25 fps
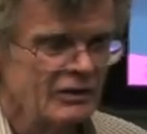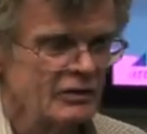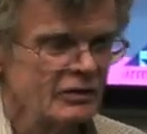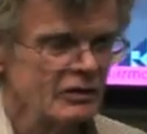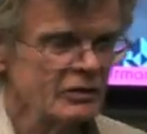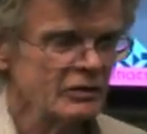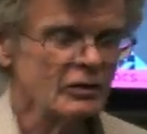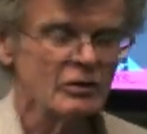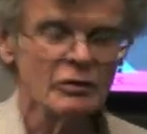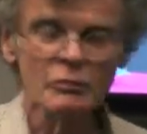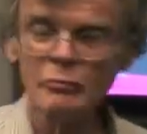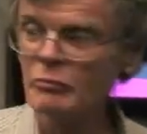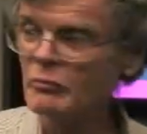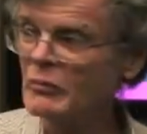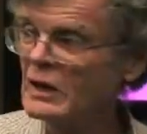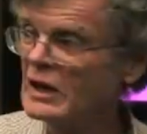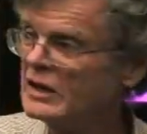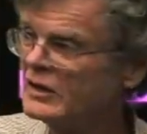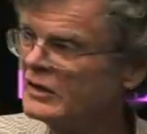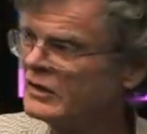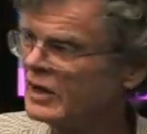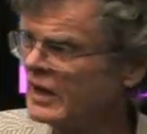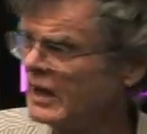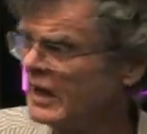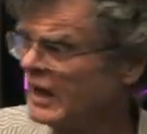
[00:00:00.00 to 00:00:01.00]
to
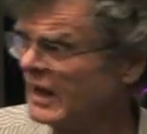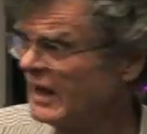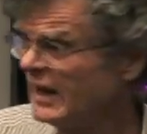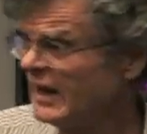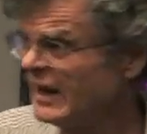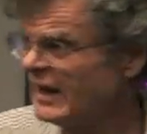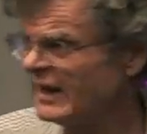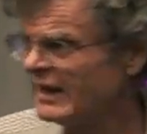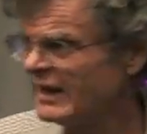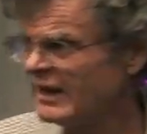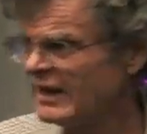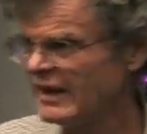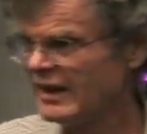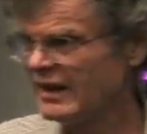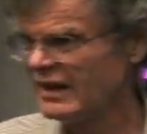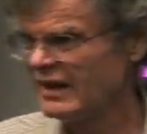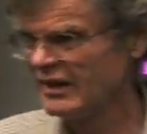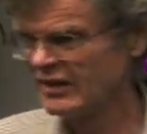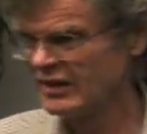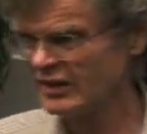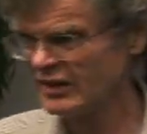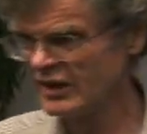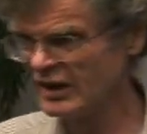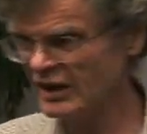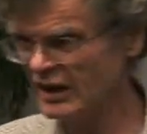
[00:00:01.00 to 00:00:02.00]
maintain
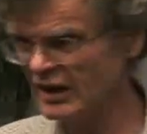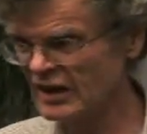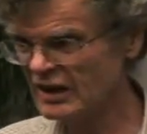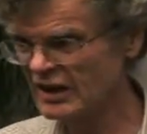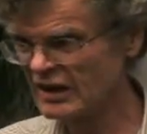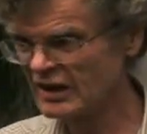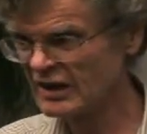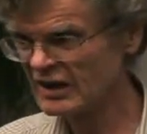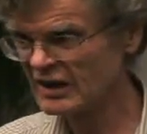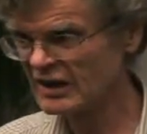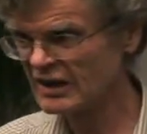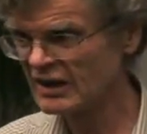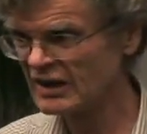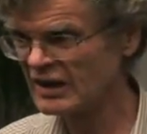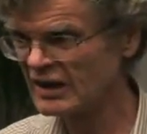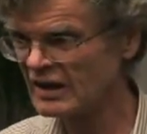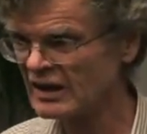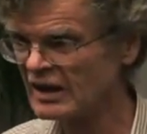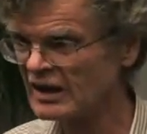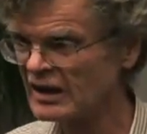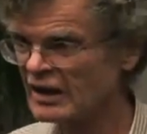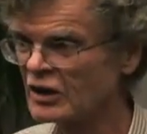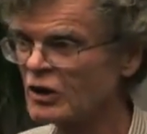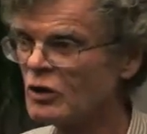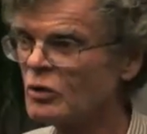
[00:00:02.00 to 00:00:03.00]
the
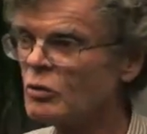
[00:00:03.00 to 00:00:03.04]
uh,